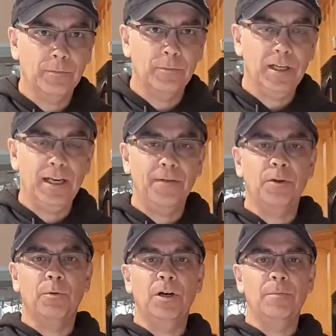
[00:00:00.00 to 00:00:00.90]
We didn't have
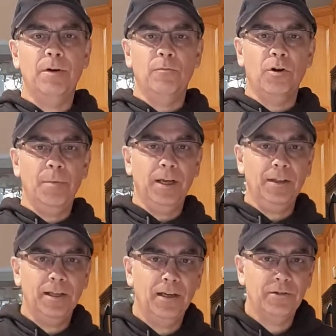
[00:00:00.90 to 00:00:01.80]
to worry about warming
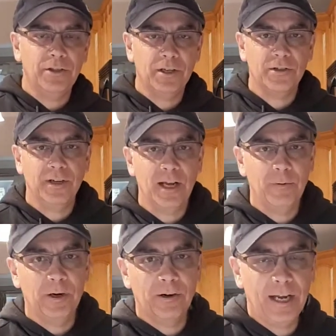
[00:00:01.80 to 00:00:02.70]
up the house yesterday. We
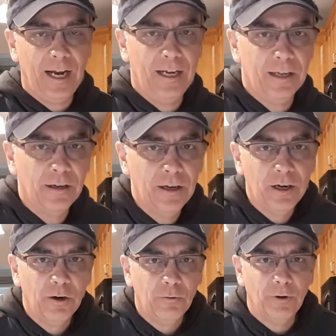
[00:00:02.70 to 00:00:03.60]
were canning
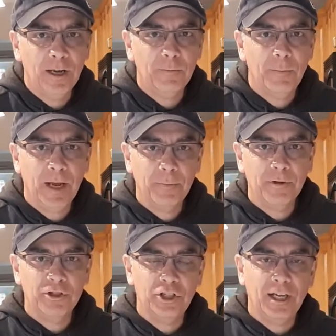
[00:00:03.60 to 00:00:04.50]
red
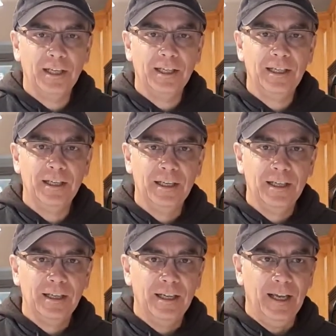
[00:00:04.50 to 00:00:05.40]
pepper jelly,
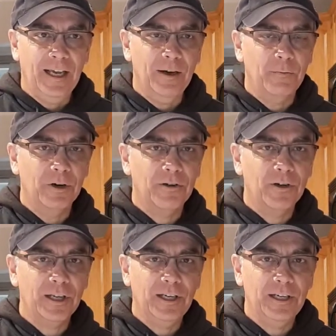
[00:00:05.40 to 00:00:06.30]
and we were
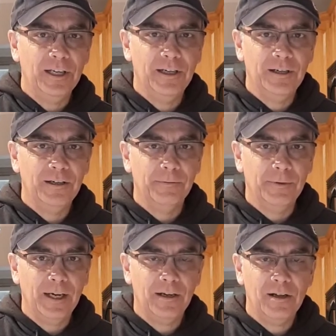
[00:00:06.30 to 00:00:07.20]
cooking dinner, and
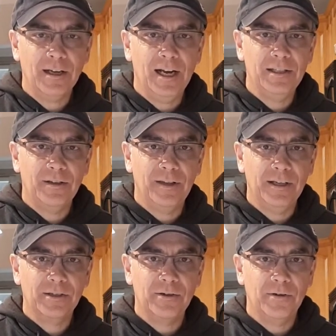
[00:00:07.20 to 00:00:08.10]
we had all kinds of
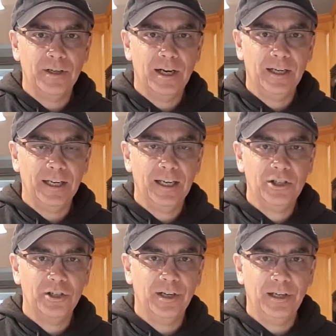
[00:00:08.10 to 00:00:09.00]
things going on in the
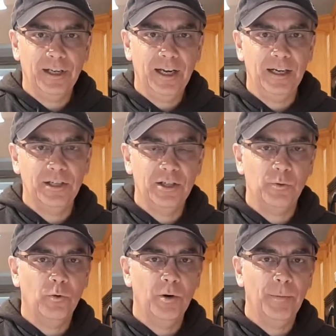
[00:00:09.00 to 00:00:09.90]
kitchen all day, and it
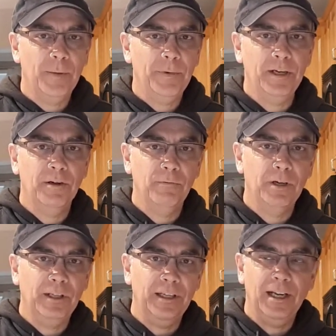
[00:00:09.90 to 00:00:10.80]
just warmed up in here
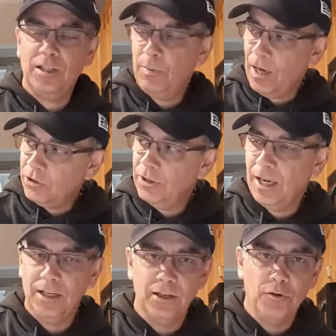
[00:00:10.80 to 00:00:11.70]
really nice. We actually
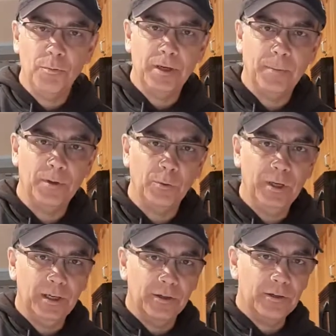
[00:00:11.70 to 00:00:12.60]
had to open up the
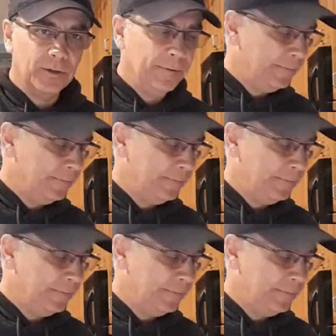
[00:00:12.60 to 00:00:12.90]
windows.